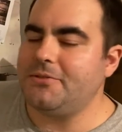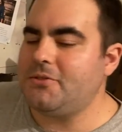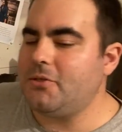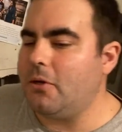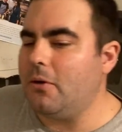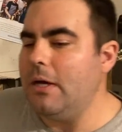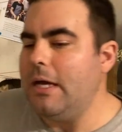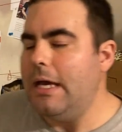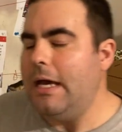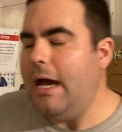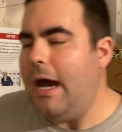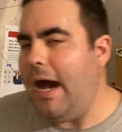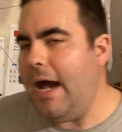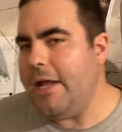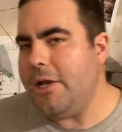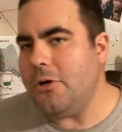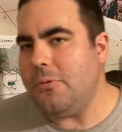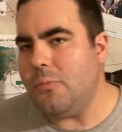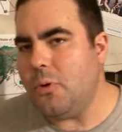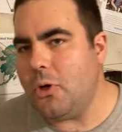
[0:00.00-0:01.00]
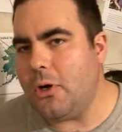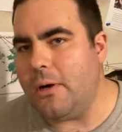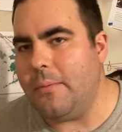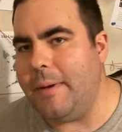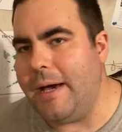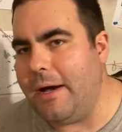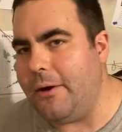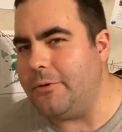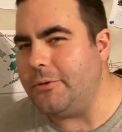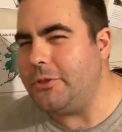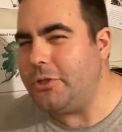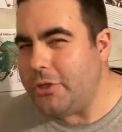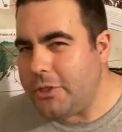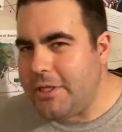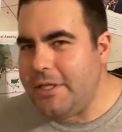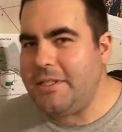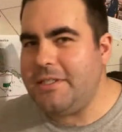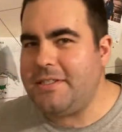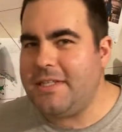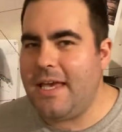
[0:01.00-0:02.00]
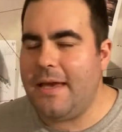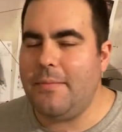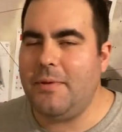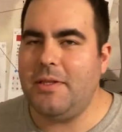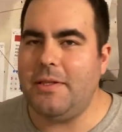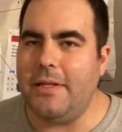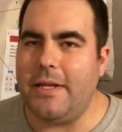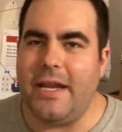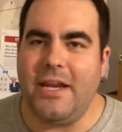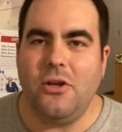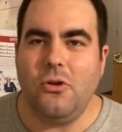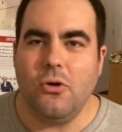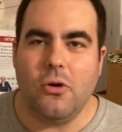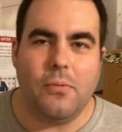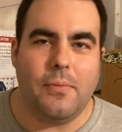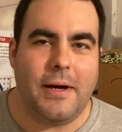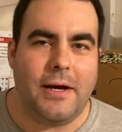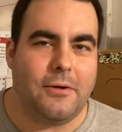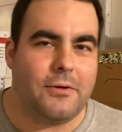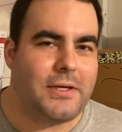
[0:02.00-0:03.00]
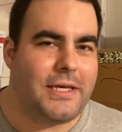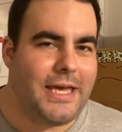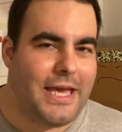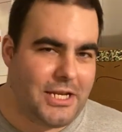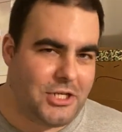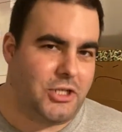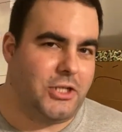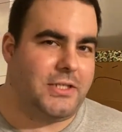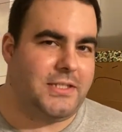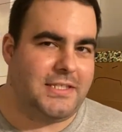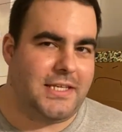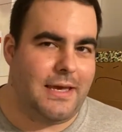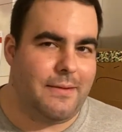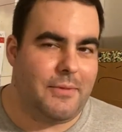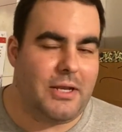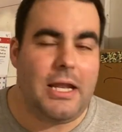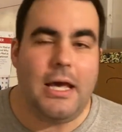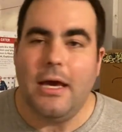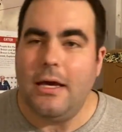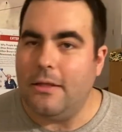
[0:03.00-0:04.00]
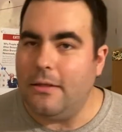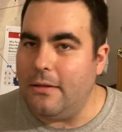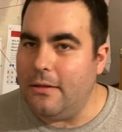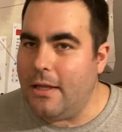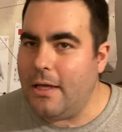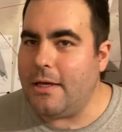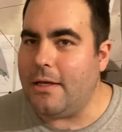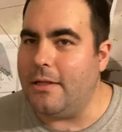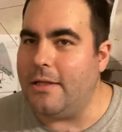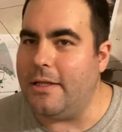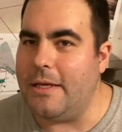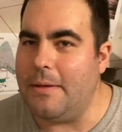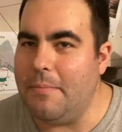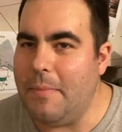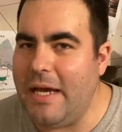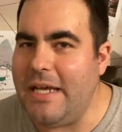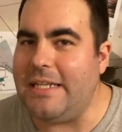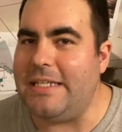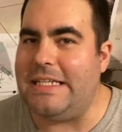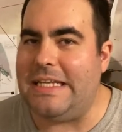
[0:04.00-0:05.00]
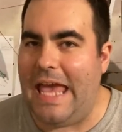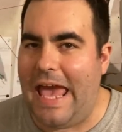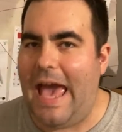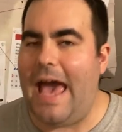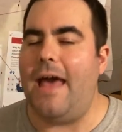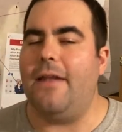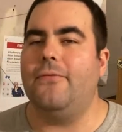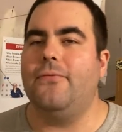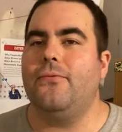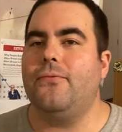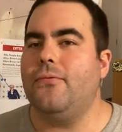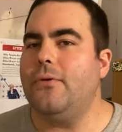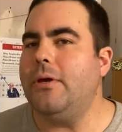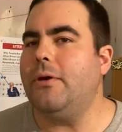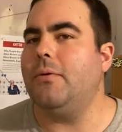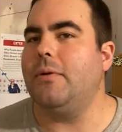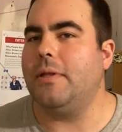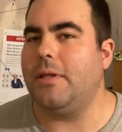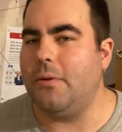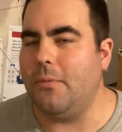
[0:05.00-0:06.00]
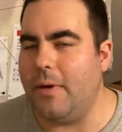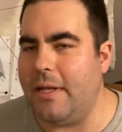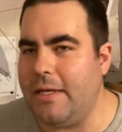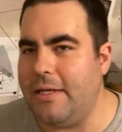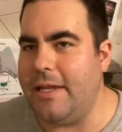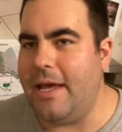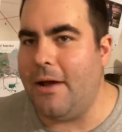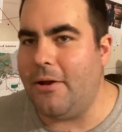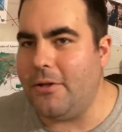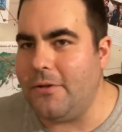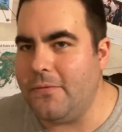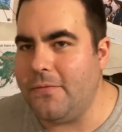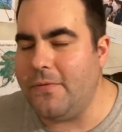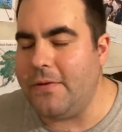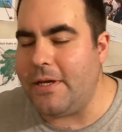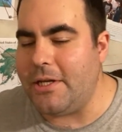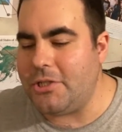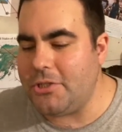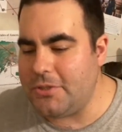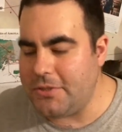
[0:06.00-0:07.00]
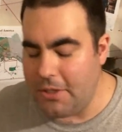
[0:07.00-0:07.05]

So I know more about cooking salmon than I knew about catching salmon. Luckily, my dad frequently went down and fished.